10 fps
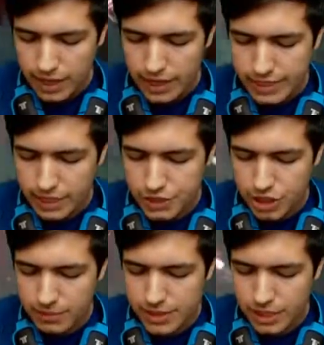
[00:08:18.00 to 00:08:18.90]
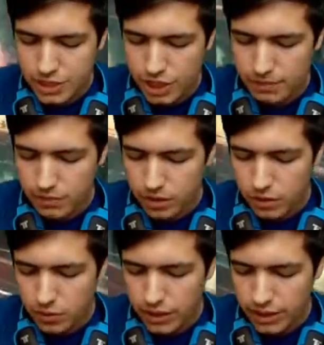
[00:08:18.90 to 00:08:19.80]
Let's get a jump, let's get a jump.
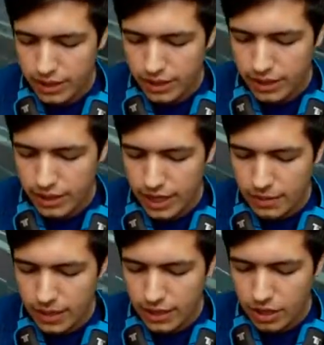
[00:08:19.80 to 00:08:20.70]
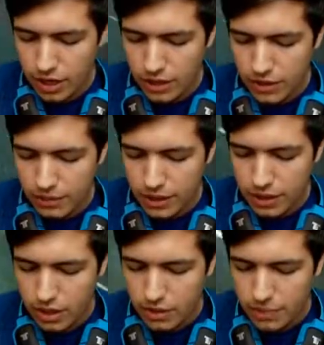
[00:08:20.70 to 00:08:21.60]
There we
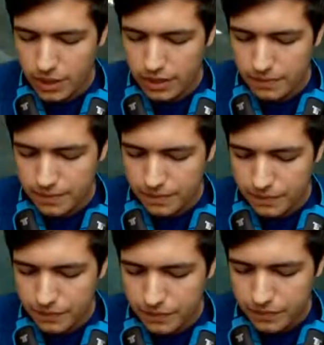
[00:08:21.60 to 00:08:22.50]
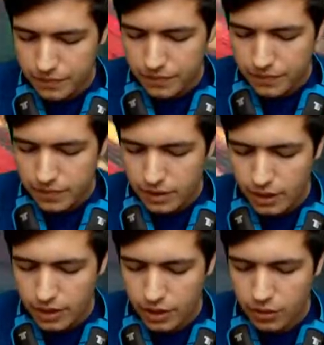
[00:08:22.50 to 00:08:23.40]
go, buddy.
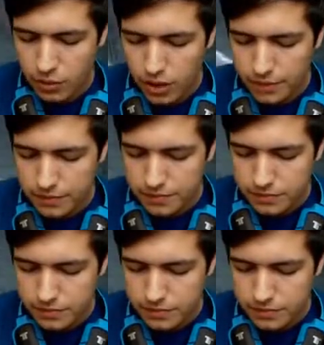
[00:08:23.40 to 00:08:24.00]
And another one.